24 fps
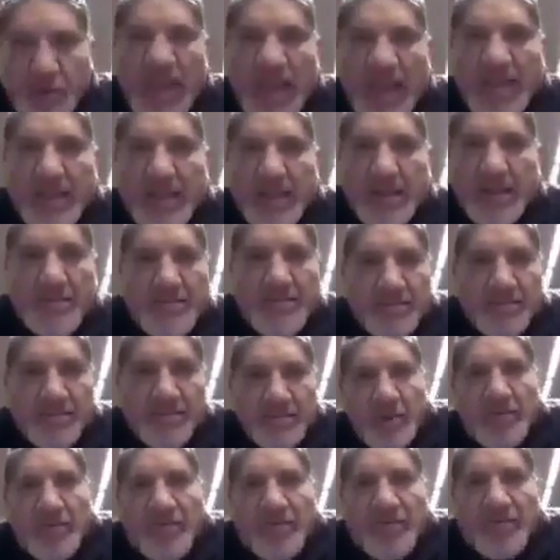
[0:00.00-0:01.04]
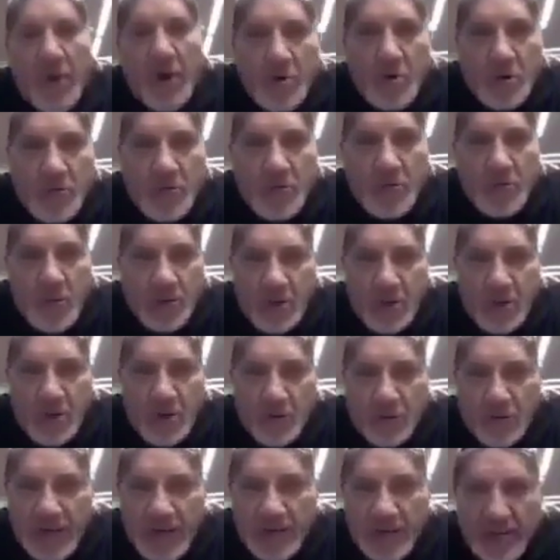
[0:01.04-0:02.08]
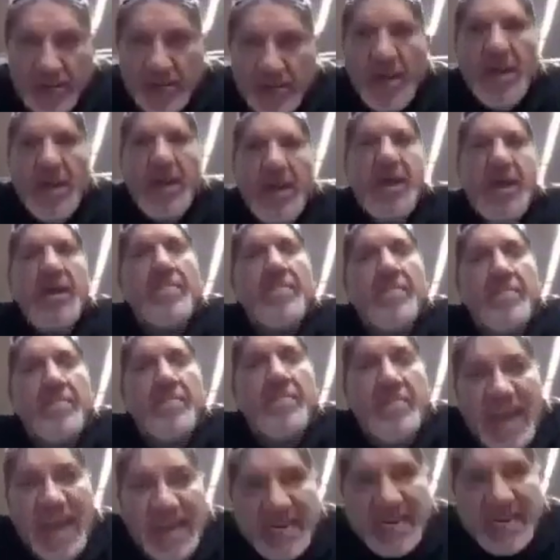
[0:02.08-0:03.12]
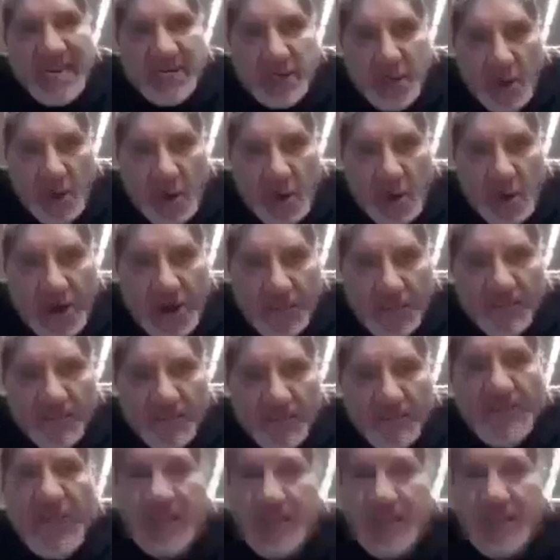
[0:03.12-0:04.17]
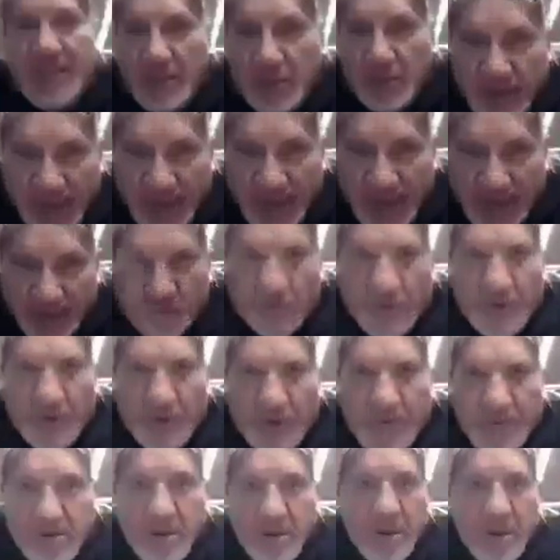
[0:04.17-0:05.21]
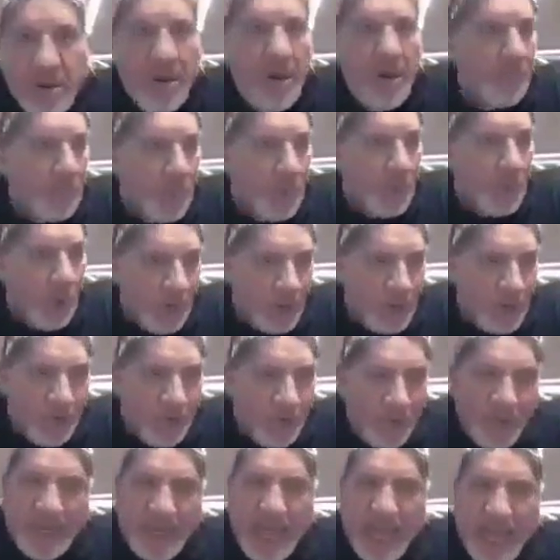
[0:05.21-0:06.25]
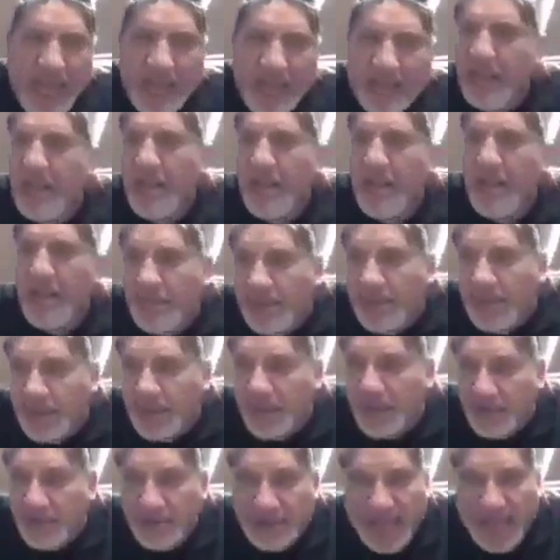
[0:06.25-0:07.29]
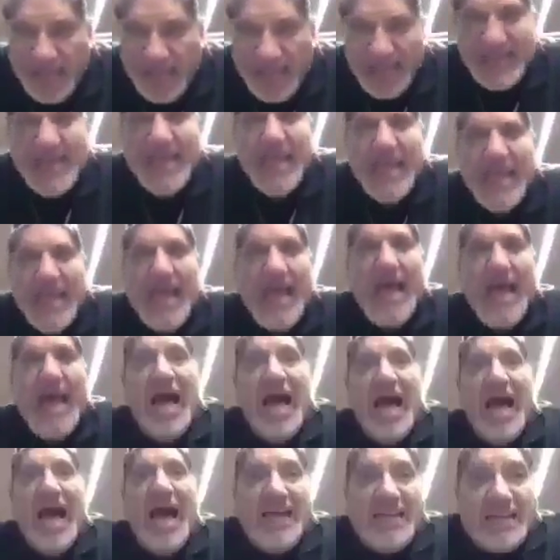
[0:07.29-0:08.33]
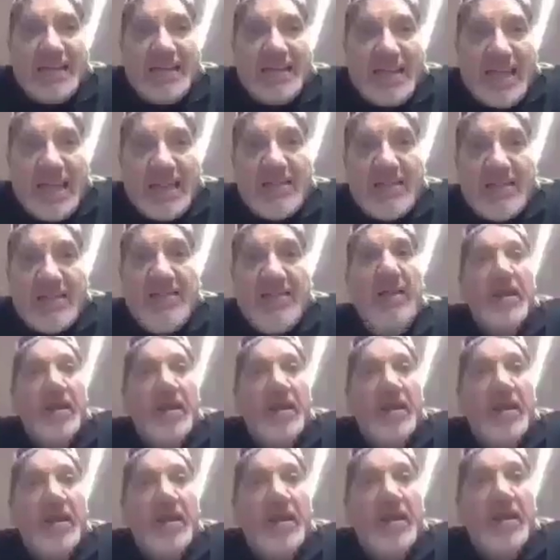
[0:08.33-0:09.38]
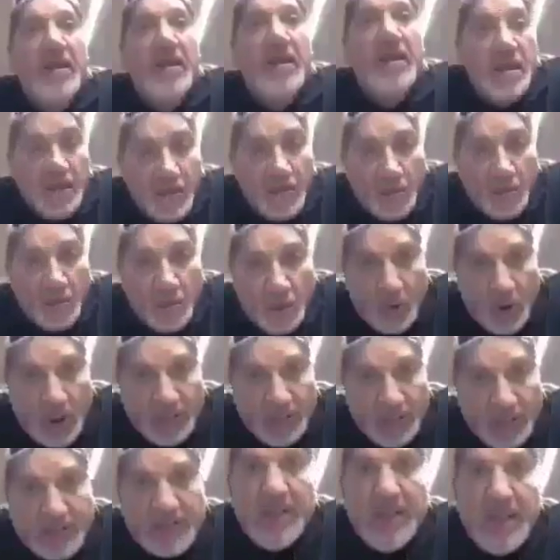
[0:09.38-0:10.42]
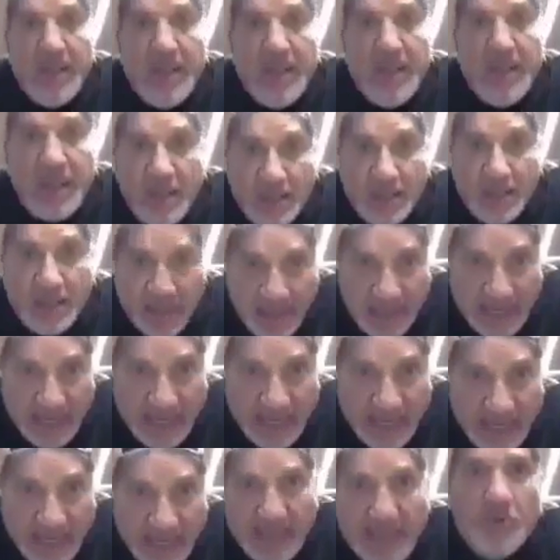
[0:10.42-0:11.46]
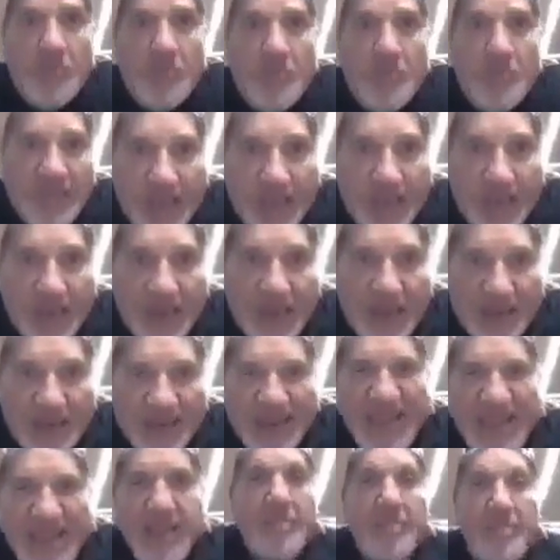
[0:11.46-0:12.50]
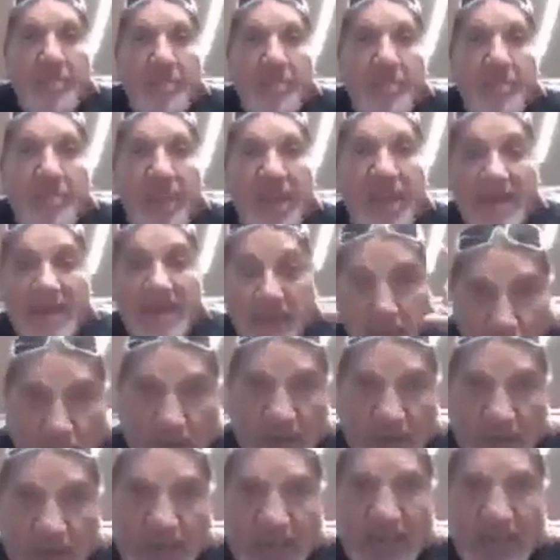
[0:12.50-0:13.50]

Today, the focus was on Greece. Make sure that you get Greece. Promise me that, because then I did what needed to be done. Make